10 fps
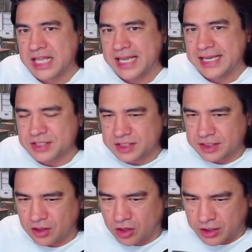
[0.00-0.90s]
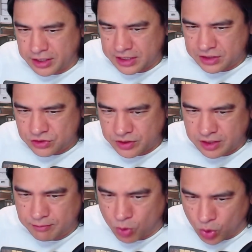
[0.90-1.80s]
Isn't an RNA
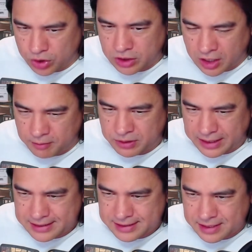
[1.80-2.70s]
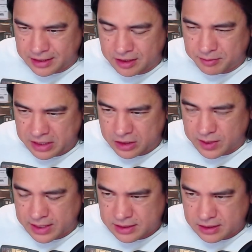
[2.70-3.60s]
strand more complex than an amino
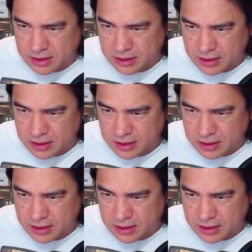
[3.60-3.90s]
acid?